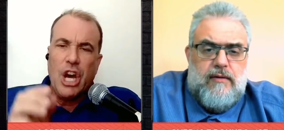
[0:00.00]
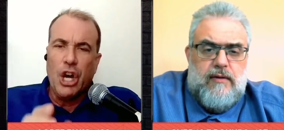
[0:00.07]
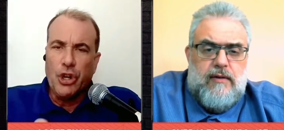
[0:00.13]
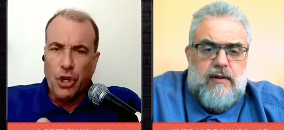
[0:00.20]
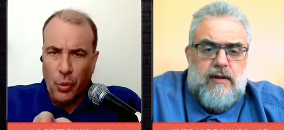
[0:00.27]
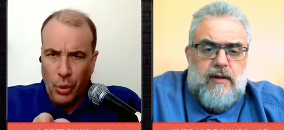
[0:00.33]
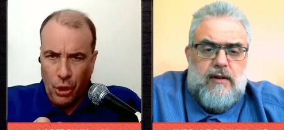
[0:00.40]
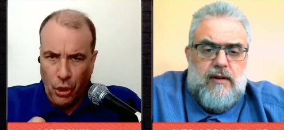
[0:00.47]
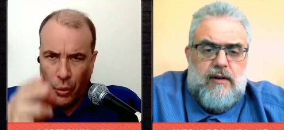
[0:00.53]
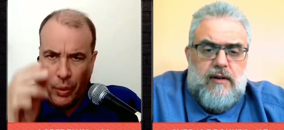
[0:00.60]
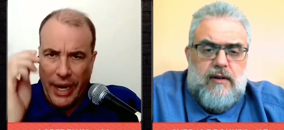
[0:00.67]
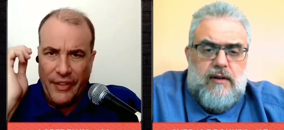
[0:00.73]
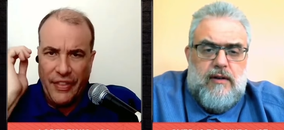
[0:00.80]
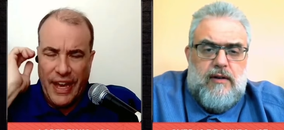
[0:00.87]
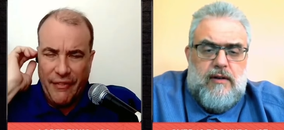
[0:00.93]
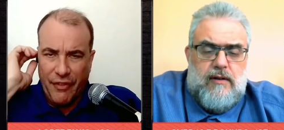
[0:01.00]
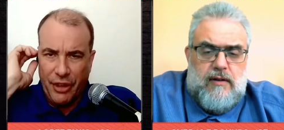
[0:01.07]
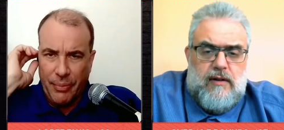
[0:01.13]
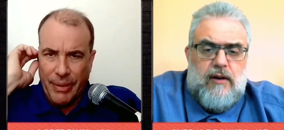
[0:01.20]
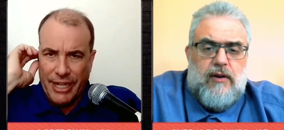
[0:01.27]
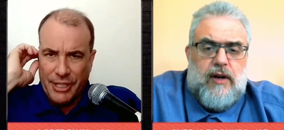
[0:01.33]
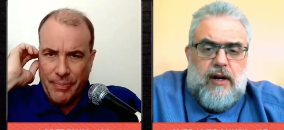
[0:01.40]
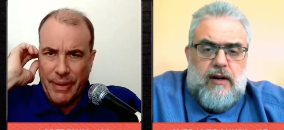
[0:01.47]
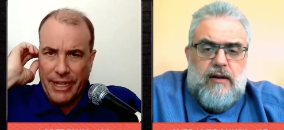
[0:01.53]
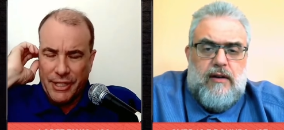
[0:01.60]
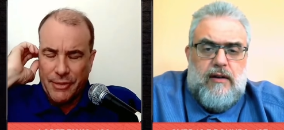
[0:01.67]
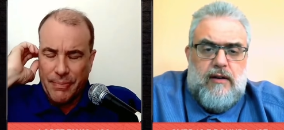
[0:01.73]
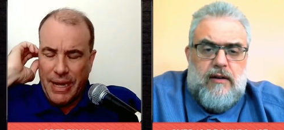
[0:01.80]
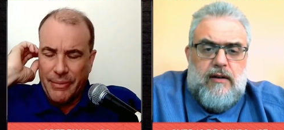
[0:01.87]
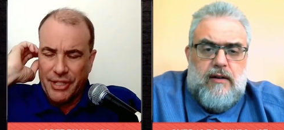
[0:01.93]
Speaker 1: under. We'll correct that for the best okay.
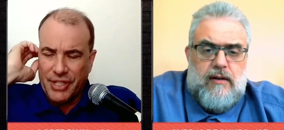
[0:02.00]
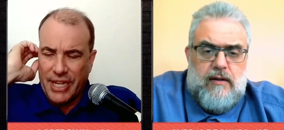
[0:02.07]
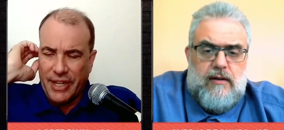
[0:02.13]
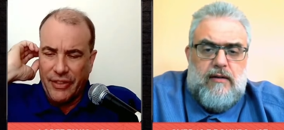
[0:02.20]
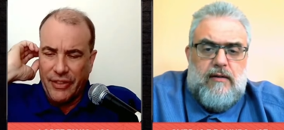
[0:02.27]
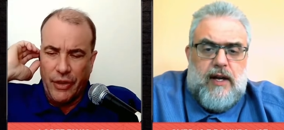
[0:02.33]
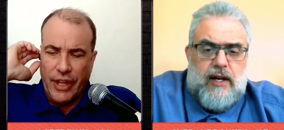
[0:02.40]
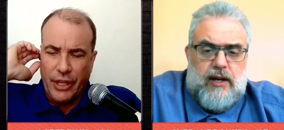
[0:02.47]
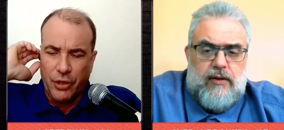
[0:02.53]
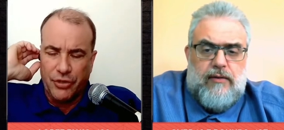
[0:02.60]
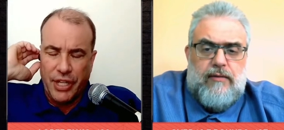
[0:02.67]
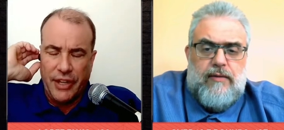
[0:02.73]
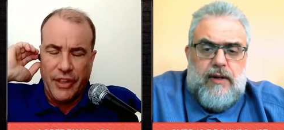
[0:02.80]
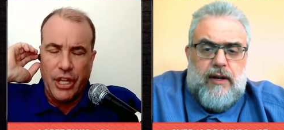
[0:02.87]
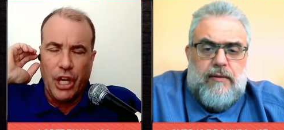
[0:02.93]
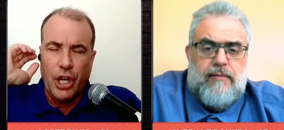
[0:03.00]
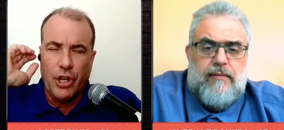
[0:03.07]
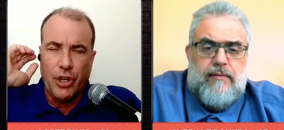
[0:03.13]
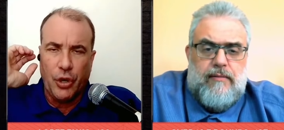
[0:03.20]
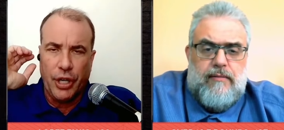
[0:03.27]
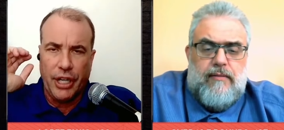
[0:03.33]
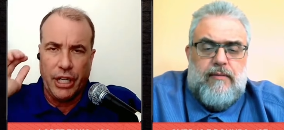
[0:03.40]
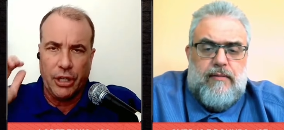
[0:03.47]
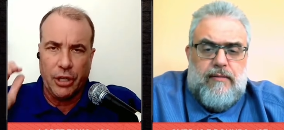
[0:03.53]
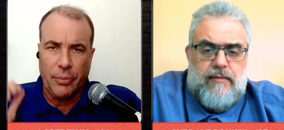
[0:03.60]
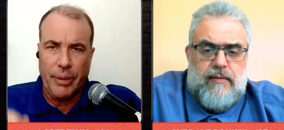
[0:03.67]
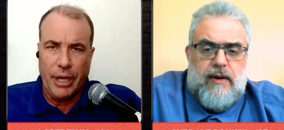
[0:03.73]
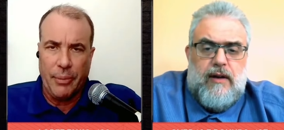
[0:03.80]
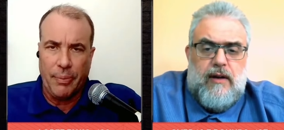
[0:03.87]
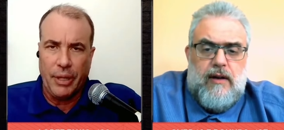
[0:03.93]
bets. My mistake there on that. You'll take the under and get a
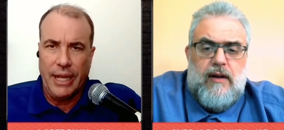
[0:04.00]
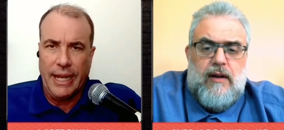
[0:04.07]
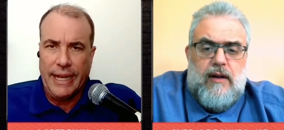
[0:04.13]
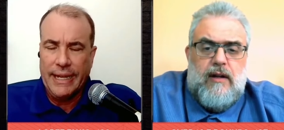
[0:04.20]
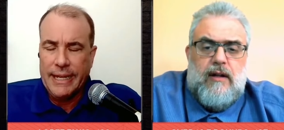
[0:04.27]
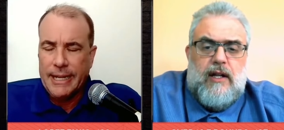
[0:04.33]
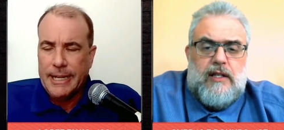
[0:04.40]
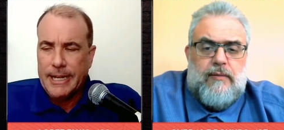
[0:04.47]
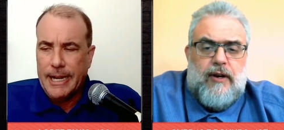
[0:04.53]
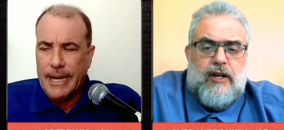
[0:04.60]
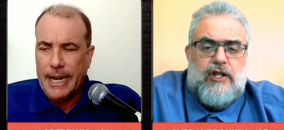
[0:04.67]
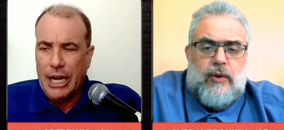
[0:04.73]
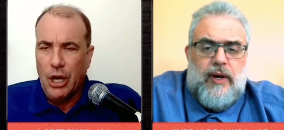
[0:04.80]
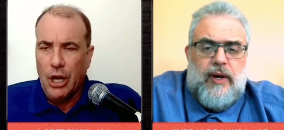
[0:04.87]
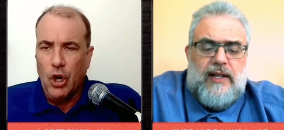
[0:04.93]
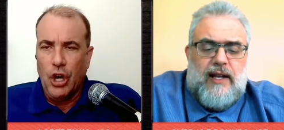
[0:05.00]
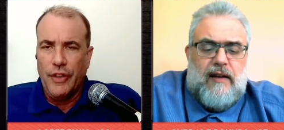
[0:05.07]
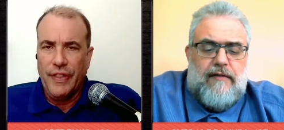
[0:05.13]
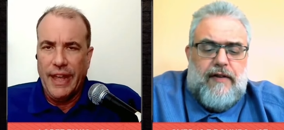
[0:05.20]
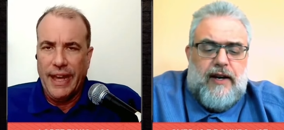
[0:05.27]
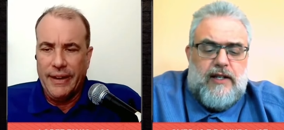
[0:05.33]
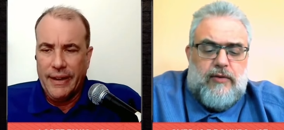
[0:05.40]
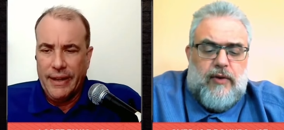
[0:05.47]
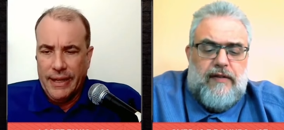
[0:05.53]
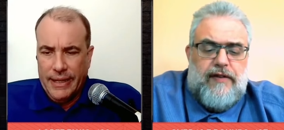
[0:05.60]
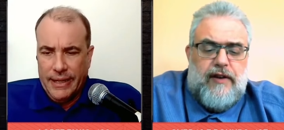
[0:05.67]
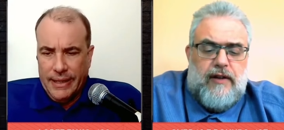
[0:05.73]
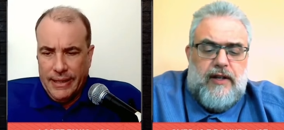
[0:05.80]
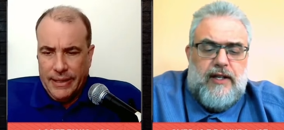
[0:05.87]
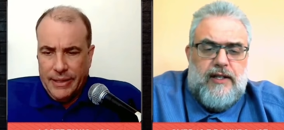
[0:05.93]
little better play. Let's make sure uh, on that, that.
Speaker 2: fix.
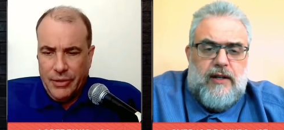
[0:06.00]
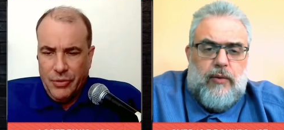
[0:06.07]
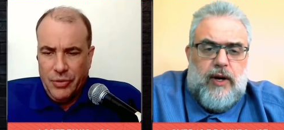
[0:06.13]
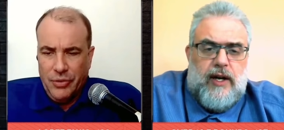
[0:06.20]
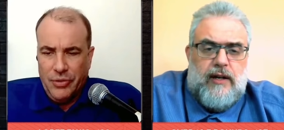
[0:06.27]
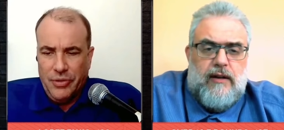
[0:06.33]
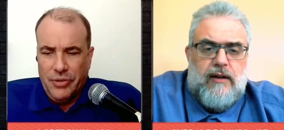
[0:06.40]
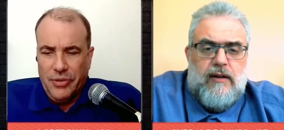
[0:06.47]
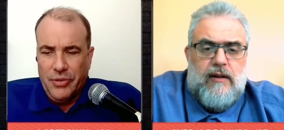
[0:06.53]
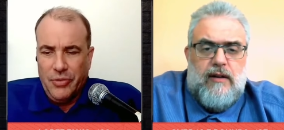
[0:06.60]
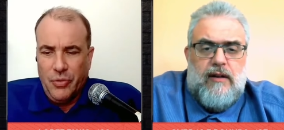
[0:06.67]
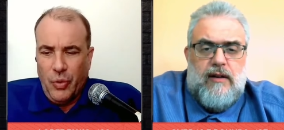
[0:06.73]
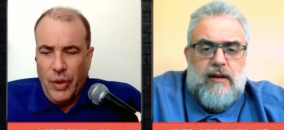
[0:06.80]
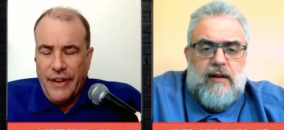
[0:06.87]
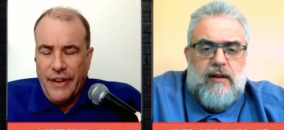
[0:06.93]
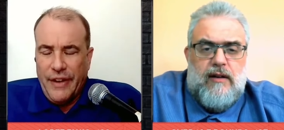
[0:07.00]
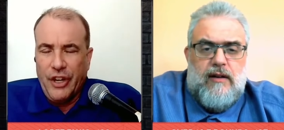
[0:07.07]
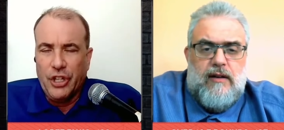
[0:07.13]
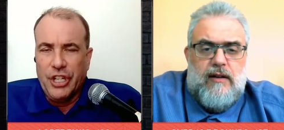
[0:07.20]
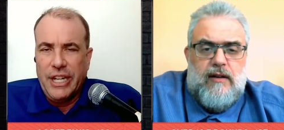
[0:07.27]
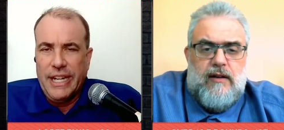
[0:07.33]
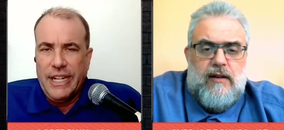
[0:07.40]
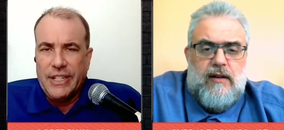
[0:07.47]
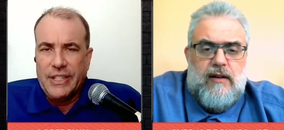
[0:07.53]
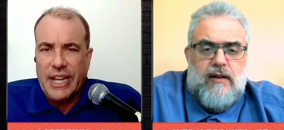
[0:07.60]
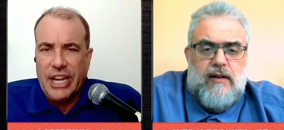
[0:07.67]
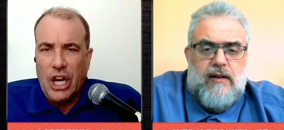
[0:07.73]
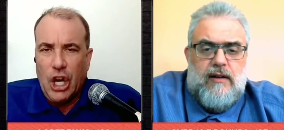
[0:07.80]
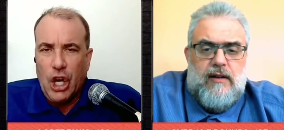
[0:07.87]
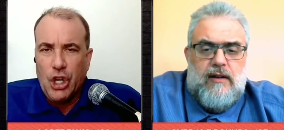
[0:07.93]
Rafael needs the win.
Speaker 1: Rafael needs
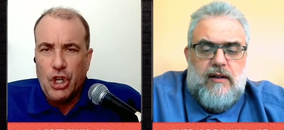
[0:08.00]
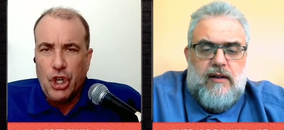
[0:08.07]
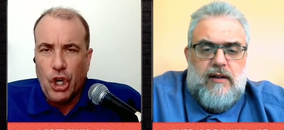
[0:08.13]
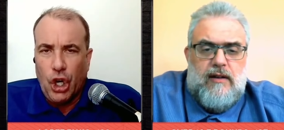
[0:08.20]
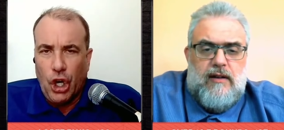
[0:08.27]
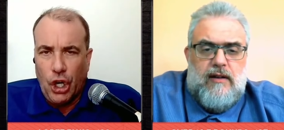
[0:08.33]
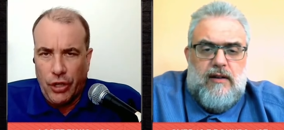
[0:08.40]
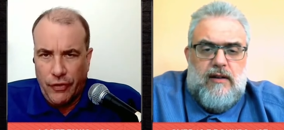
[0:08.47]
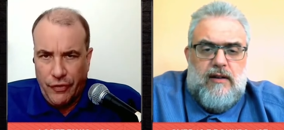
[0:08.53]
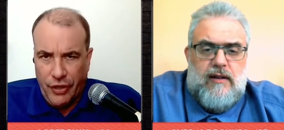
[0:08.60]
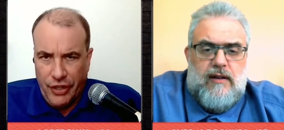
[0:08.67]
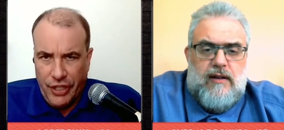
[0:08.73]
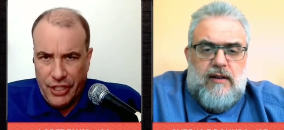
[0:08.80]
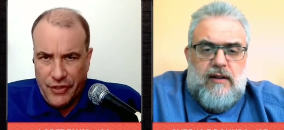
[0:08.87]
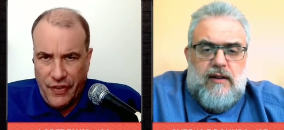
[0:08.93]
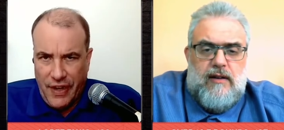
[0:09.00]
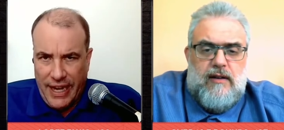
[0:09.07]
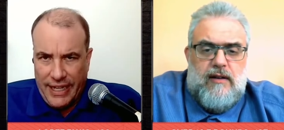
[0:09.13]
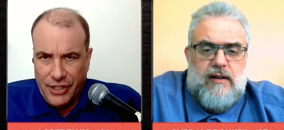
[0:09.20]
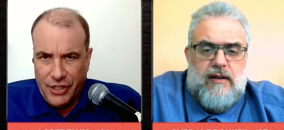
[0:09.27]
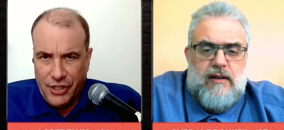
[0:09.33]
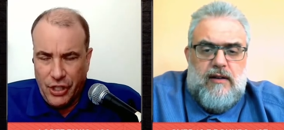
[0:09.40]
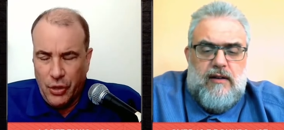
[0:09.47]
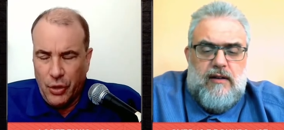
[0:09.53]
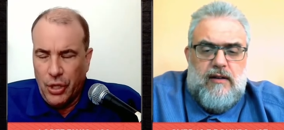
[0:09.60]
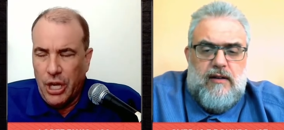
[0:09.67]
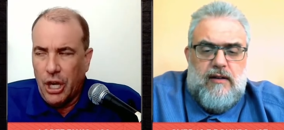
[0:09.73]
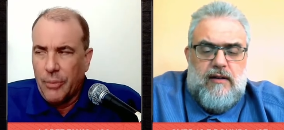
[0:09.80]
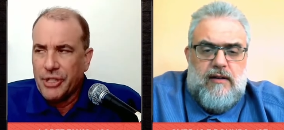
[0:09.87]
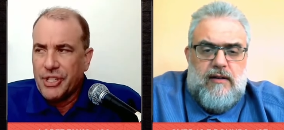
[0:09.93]
an under for this fight.
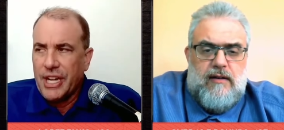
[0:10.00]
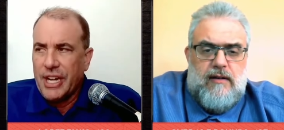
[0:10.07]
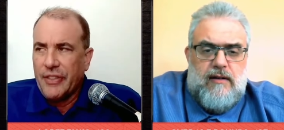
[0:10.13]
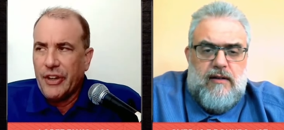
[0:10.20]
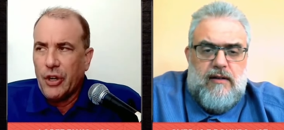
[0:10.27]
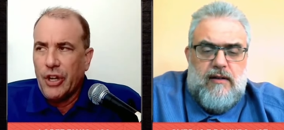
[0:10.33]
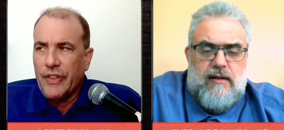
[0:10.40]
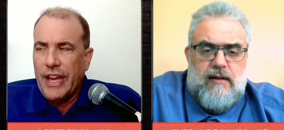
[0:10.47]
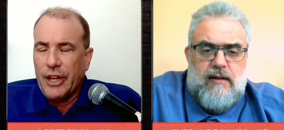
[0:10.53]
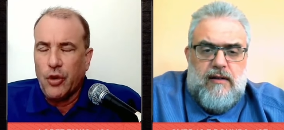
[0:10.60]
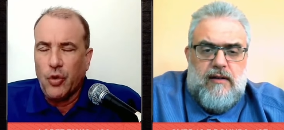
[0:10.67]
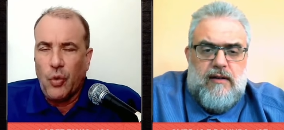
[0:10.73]
So our mistake there on that